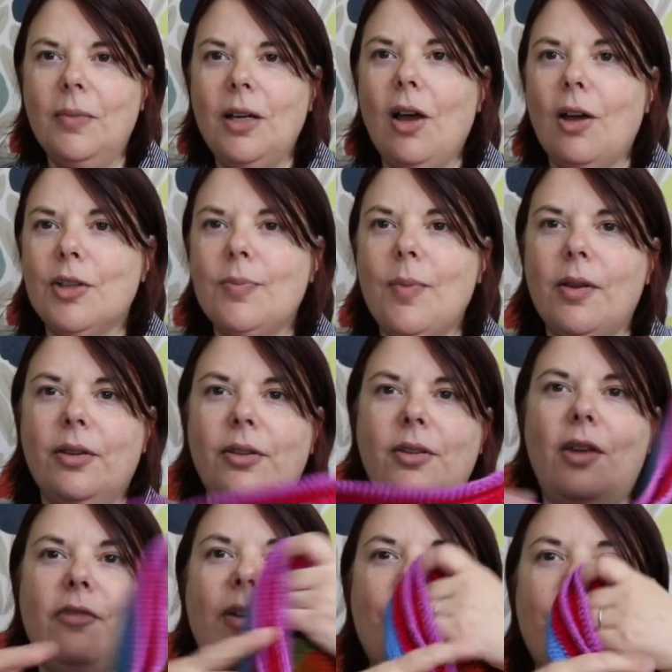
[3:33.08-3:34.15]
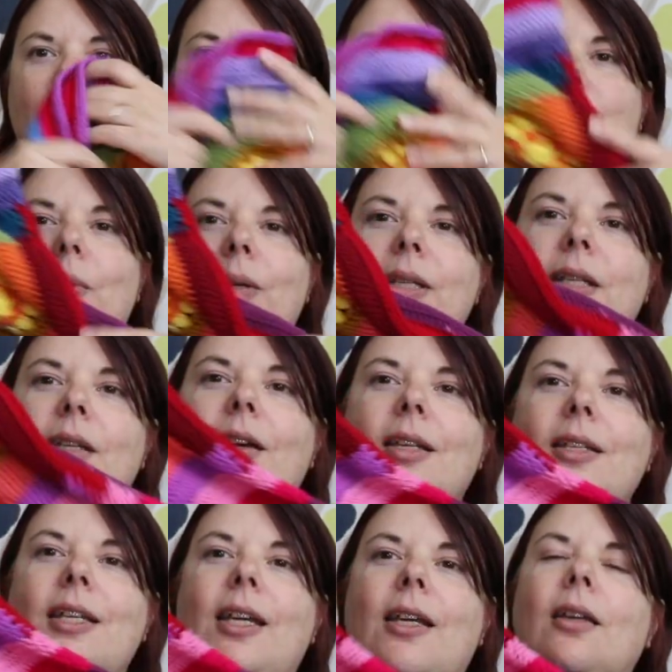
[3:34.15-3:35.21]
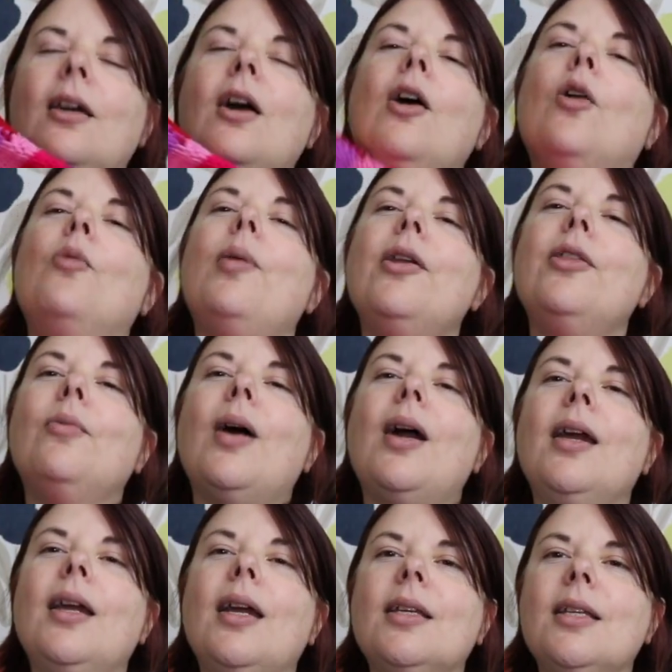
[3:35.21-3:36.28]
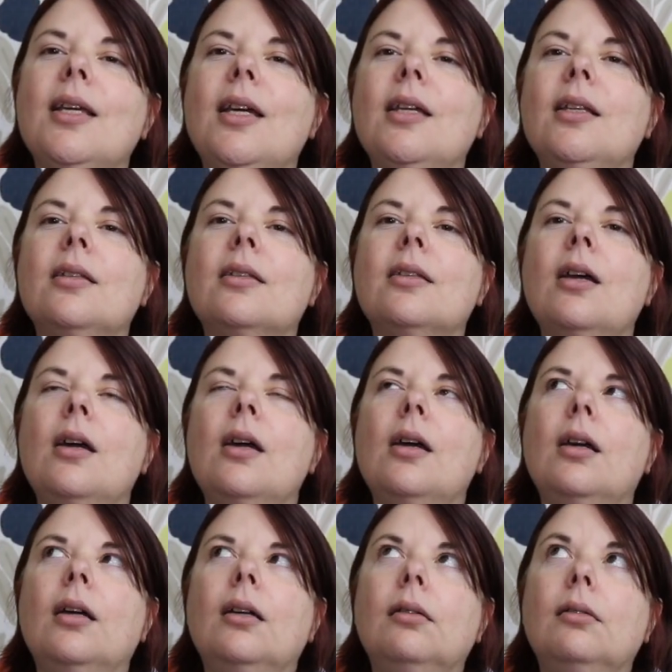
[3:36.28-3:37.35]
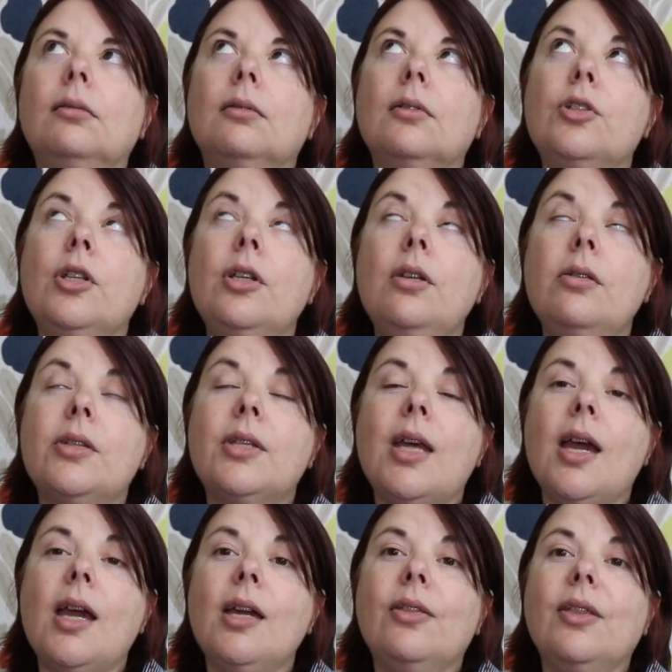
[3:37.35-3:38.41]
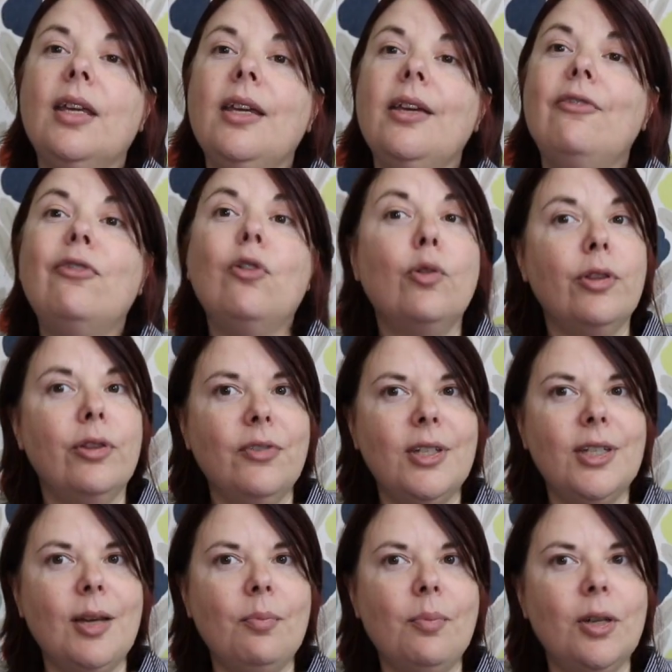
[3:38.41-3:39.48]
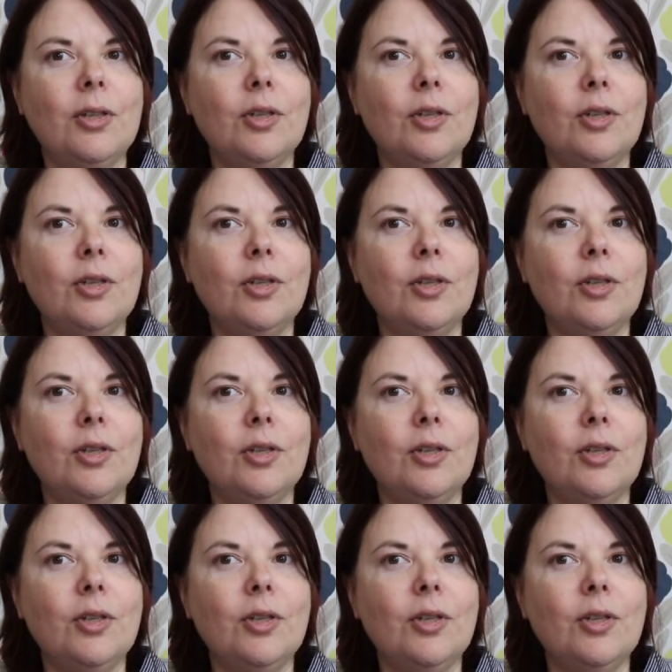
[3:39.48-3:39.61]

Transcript: last month, November 2019. Oh, by the way, it is Tuesday, the 4th of December